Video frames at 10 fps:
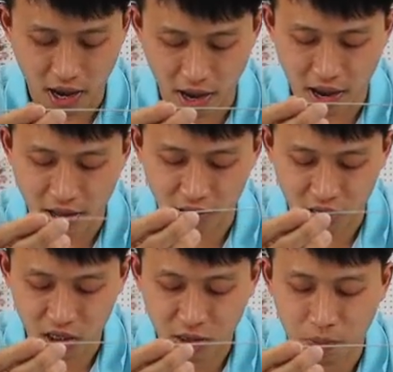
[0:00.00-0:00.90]
And
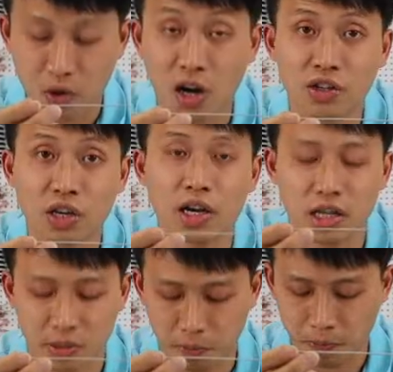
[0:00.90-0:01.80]
this brush
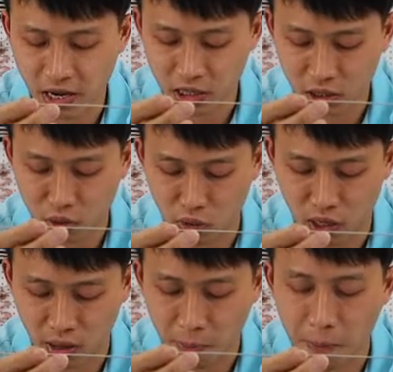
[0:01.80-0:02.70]
is
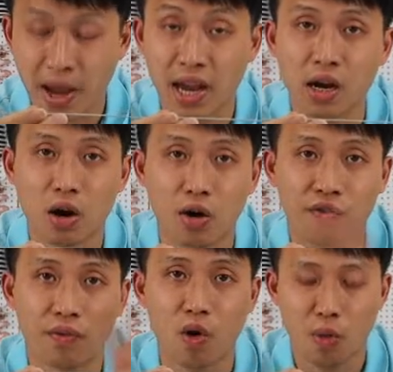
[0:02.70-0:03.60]
basically made of
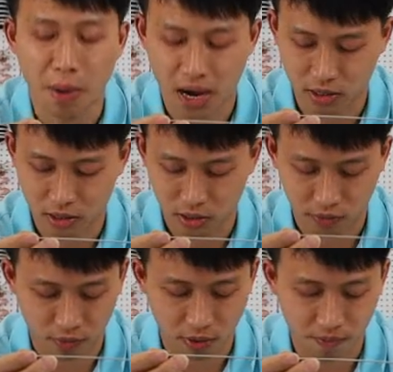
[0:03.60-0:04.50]
four parts.
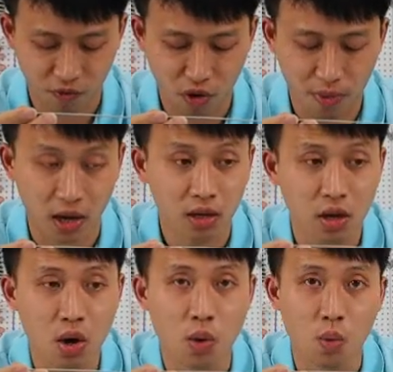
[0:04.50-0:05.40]

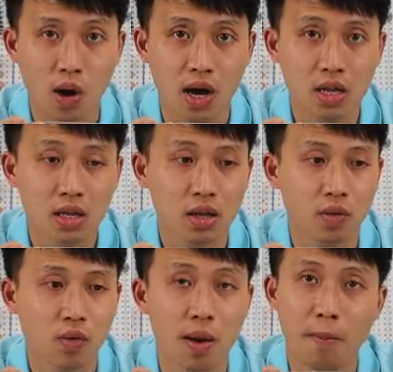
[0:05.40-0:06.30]
One
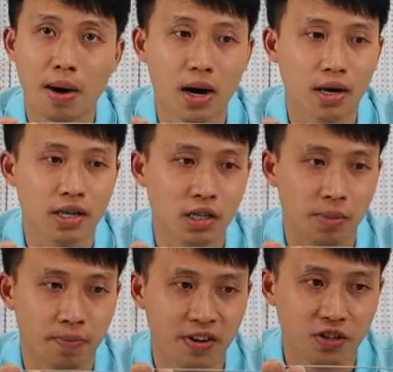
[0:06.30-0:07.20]
part is the
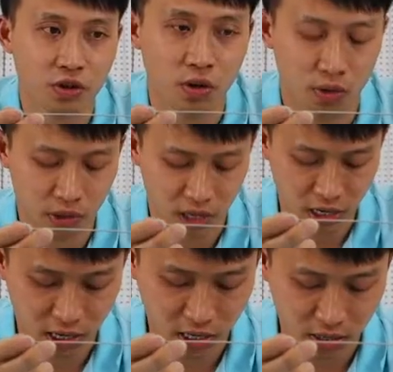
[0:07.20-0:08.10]
bristle
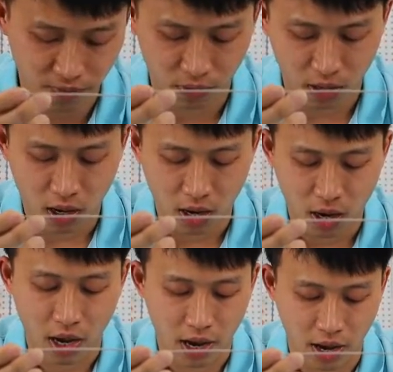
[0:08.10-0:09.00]
here,
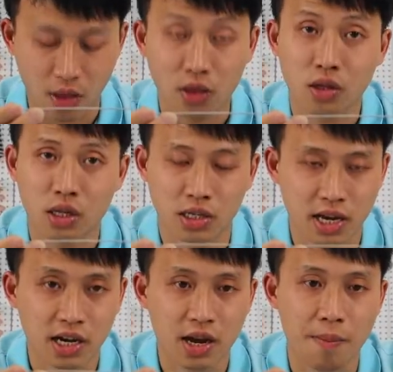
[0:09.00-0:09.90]
and the
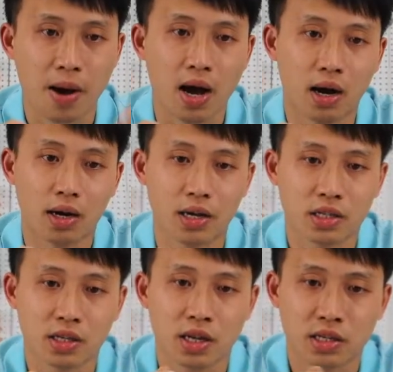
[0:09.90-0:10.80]
second part
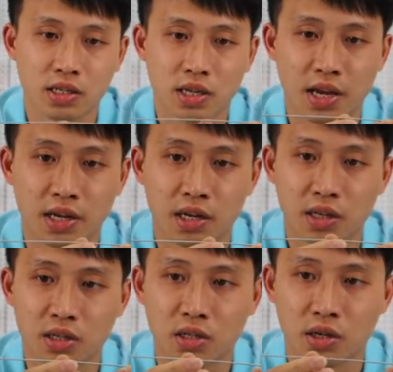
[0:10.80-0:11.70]
is the
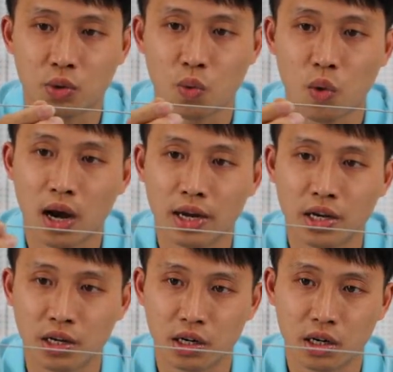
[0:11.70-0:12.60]
stainless steel wire
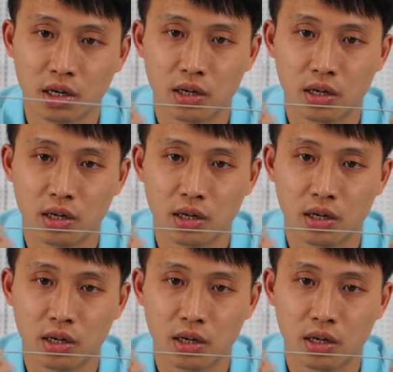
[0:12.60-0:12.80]
here.